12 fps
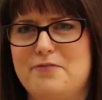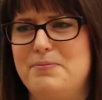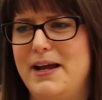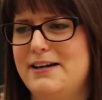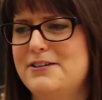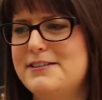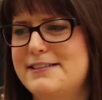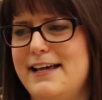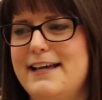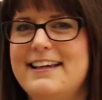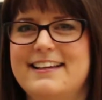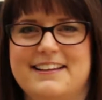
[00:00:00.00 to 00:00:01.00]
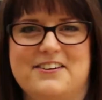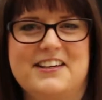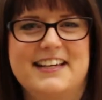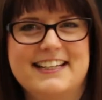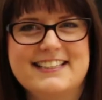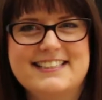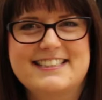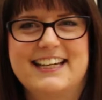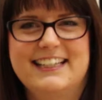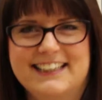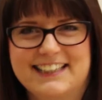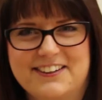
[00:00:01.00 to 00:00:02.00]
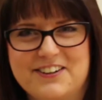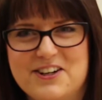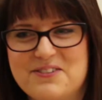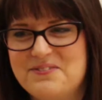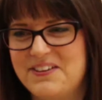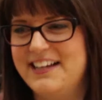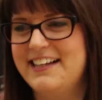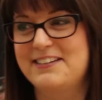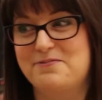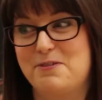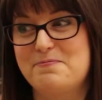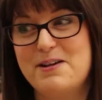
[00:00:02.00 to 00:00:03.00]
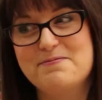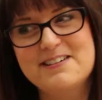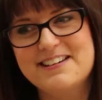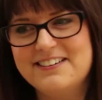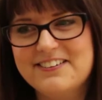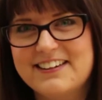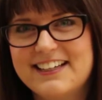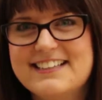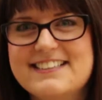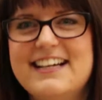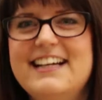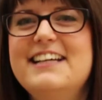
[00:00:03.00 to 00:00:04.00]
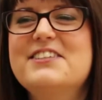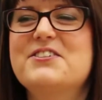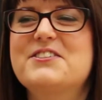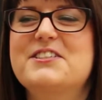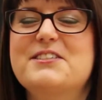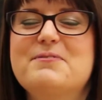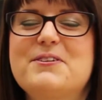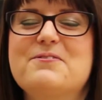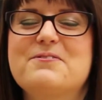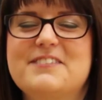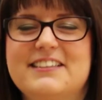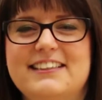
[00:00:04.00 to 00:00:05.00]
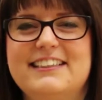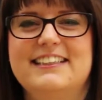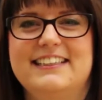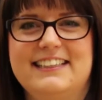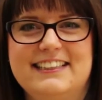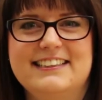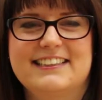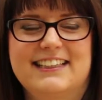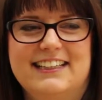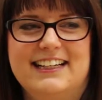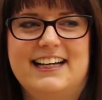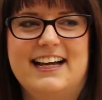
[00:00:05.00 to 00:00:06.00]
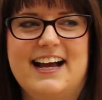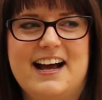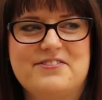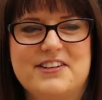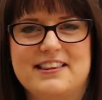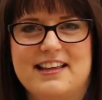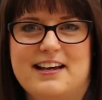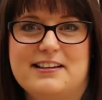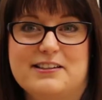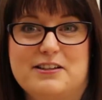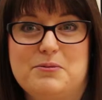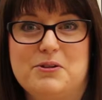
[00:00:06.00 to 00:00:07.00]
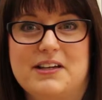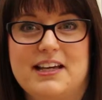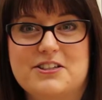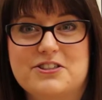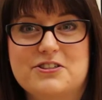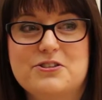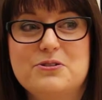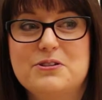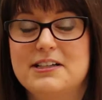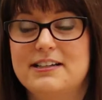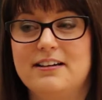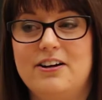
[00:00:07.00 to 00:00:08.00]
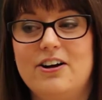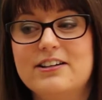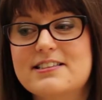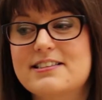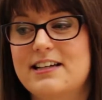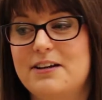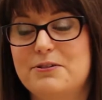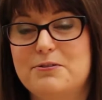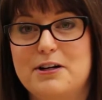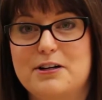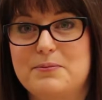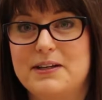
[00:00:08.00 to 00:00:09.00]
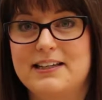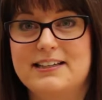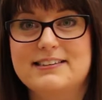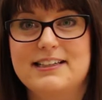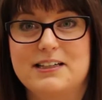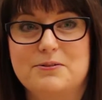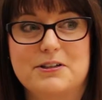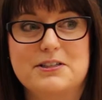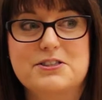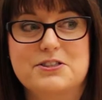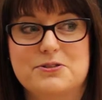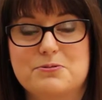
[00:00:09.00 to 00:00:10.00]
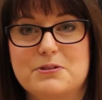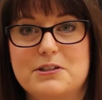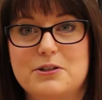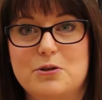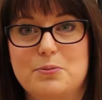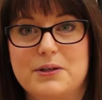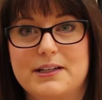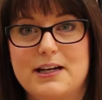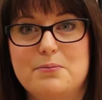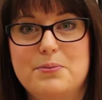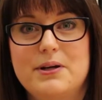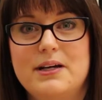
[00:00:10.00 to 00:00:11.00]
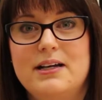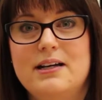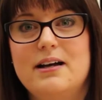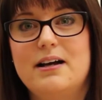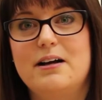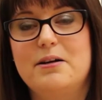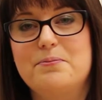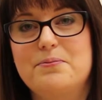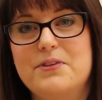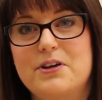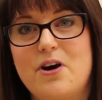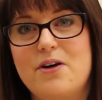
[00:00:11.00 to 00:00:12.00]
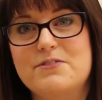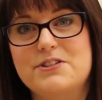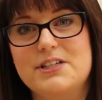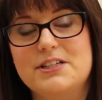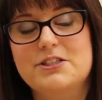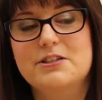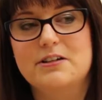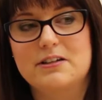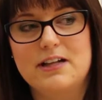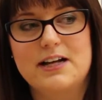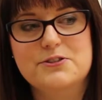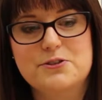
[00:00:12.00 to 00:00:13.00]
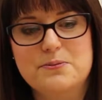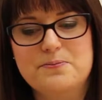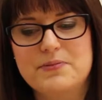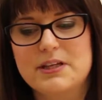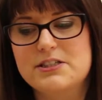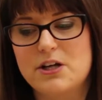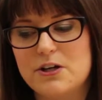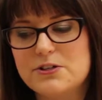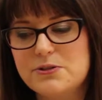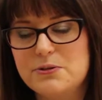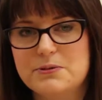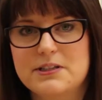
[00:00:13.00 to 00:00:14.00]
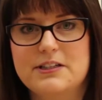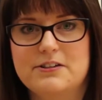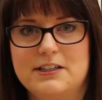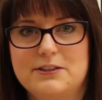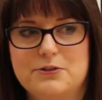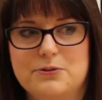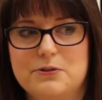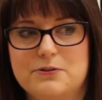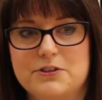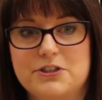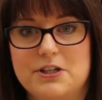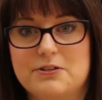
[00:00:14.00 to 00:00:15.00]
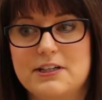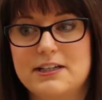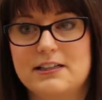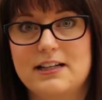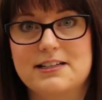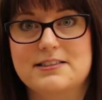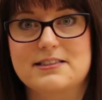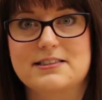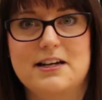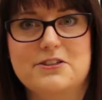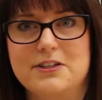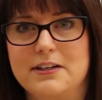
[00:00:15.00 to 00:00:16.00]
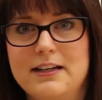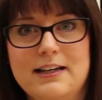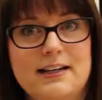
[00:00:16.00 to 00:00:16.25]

have parents tagging their kids in the group, like, remember to do this. So it's just been really neat having that communication tool. And honestly, I would recommend that to anyone. It's just really opened up the conversation in our classroom. It's also a really great tool for generating class discussion.